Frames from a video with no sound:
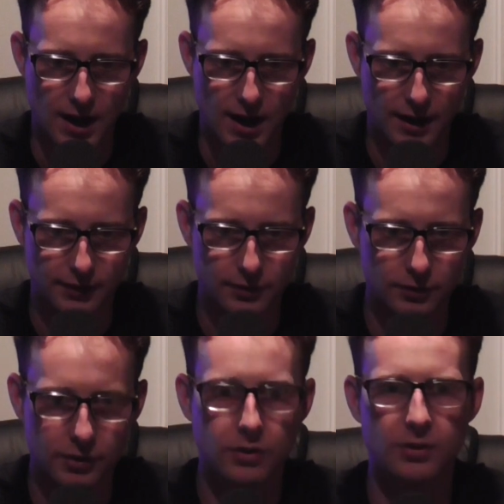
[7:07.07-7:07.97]
Is a
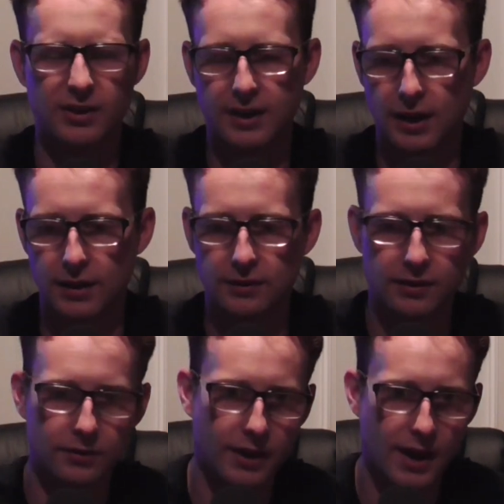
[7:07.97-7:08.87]
little
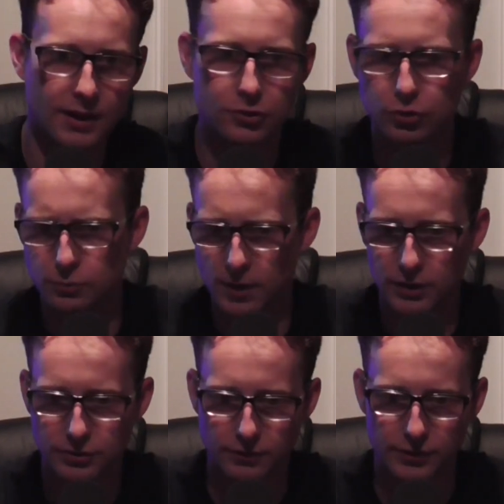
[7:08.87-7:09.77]
kind of too
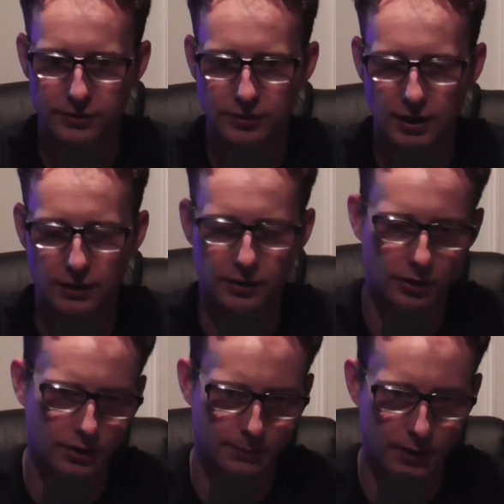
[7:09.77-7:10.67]
much of a
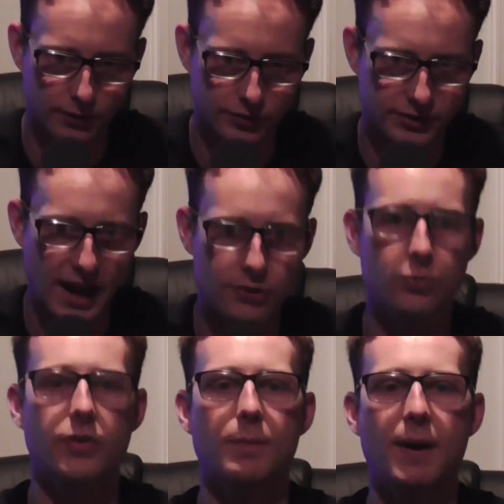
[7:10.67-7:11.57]
bit of a
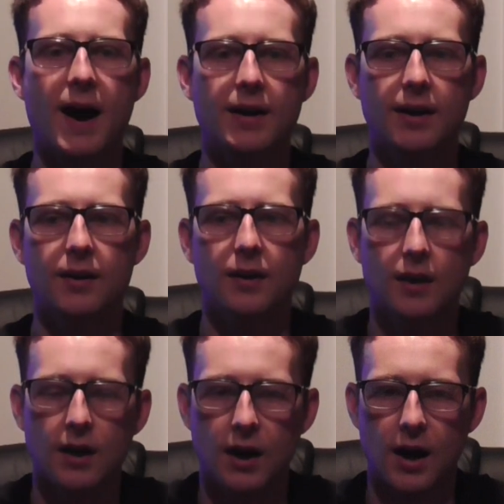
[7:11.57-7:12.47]
statue in the pocket.
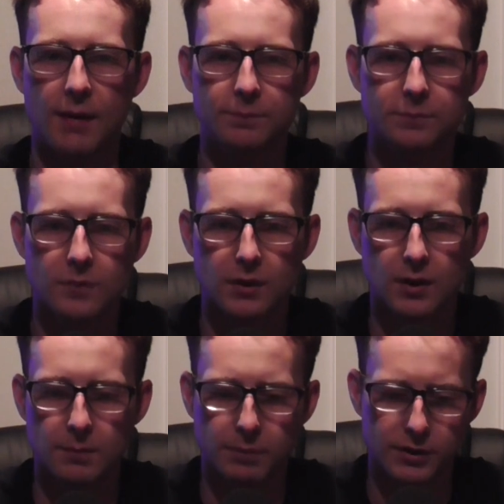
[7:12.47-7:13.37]

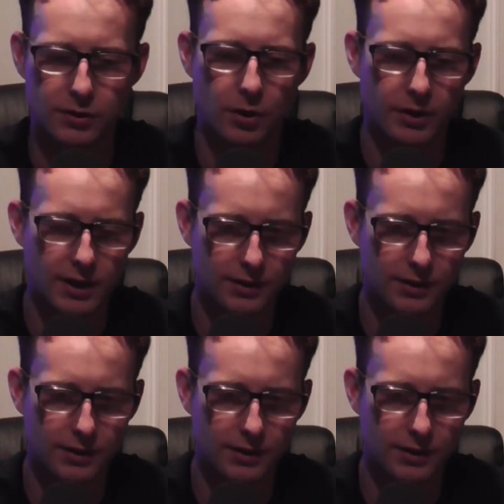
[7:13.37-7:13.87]
But, you know,